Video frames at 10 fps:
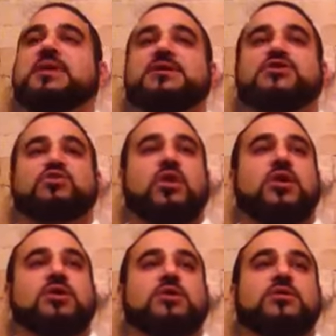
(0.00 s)
that he's
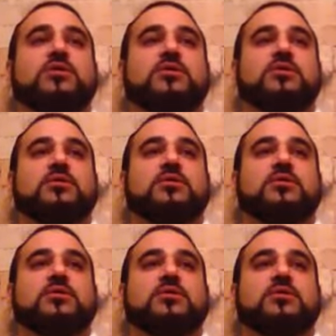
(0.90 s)
wrong,
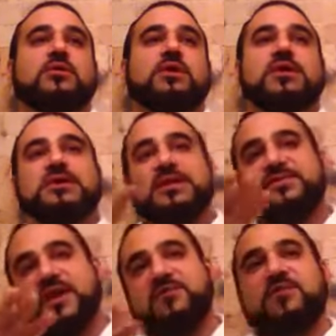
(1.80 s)

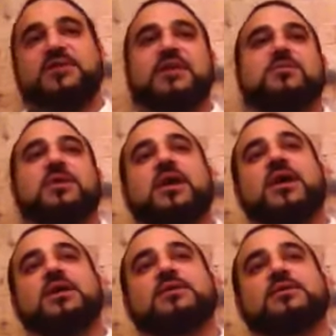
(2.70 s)
leave everything
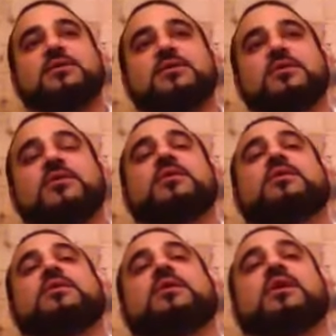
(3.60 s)
behind,
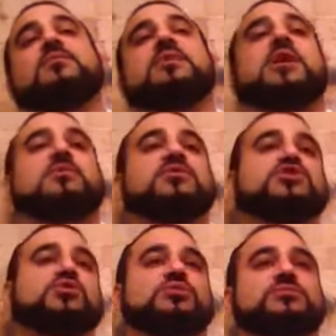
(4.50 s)
and become a
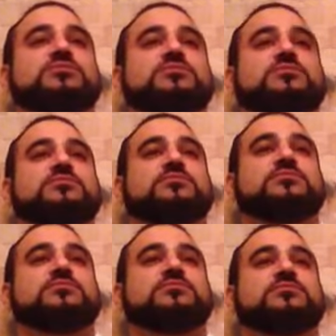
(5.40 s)
Jew.
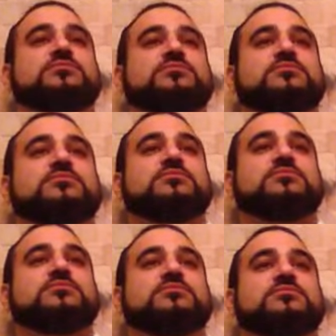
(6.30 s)

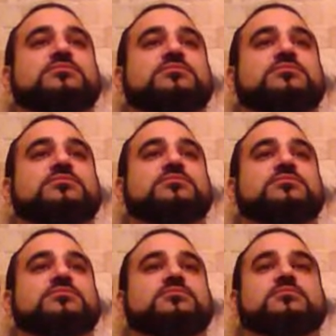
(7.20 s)
No, so
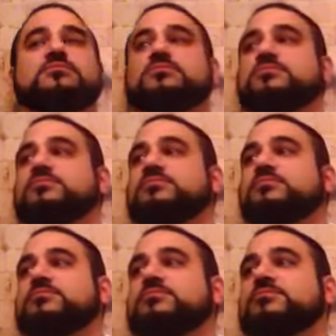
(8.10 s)
it was his
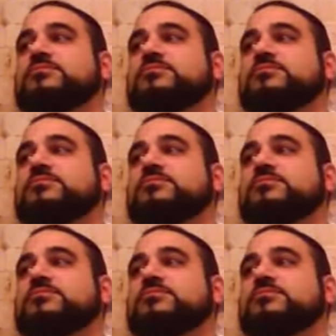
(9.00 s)
excuse.